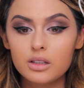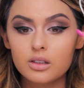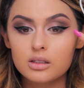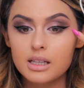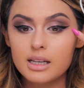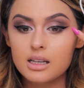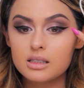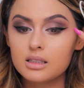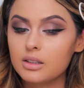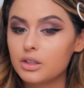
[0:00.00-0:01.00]
wing looks like
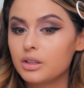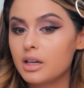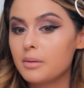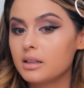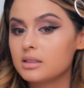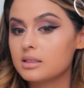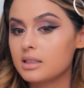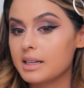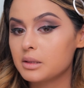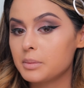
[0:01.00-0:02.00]
it's literally about to
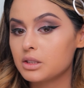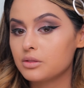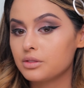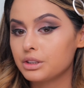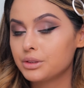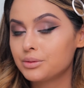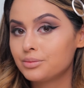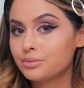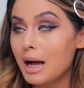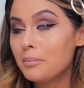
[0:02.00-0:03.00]
slice a piece of fruit.
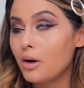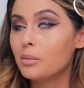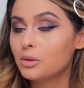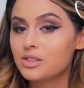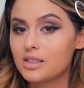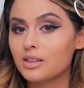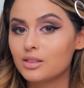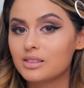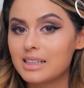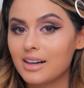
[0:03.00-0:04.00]
I'm almost a
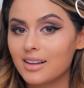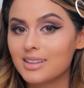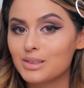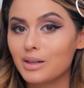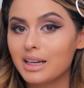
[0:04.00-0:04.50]
little scared of this